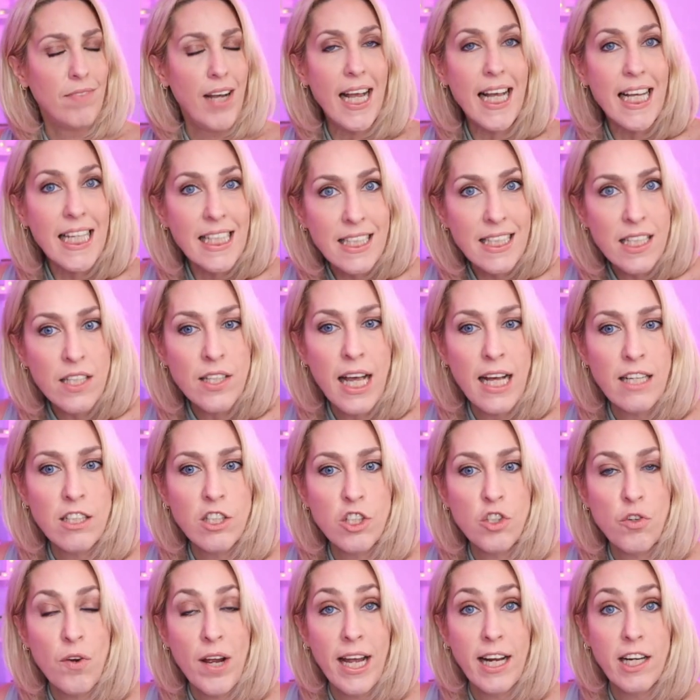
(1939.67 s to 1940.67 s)
Isn't that
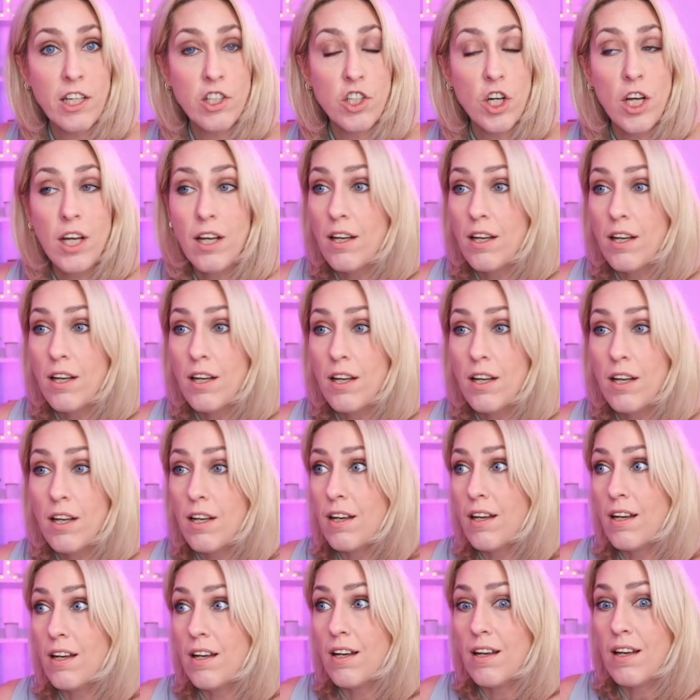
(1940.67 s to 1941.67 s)
strange?
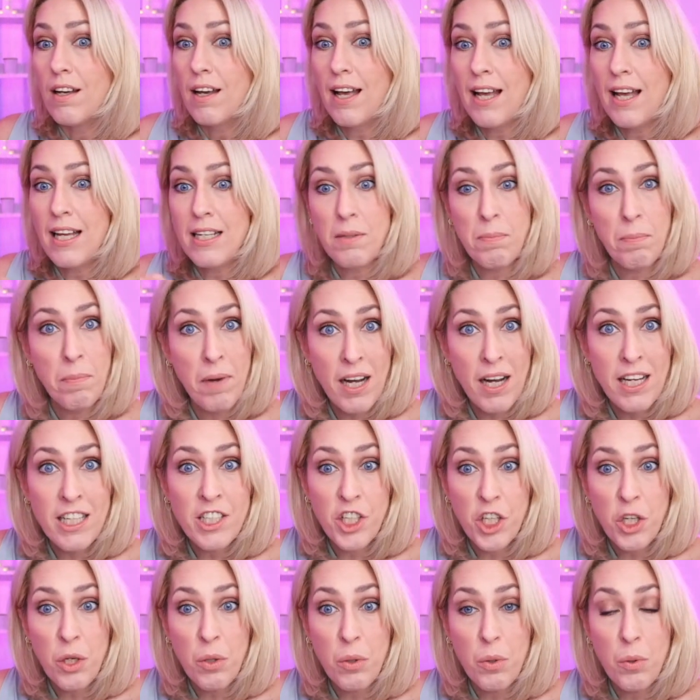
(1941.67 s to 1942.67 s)
And mind
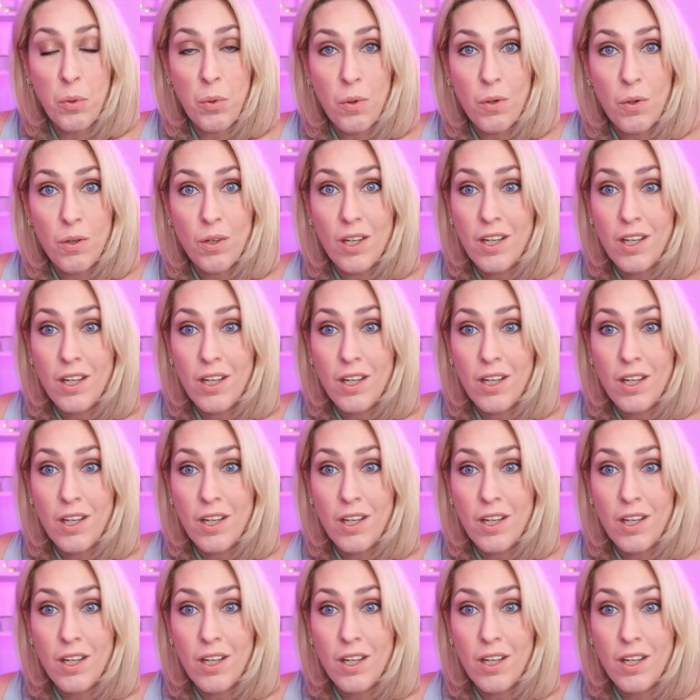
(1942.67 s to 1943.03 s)
you,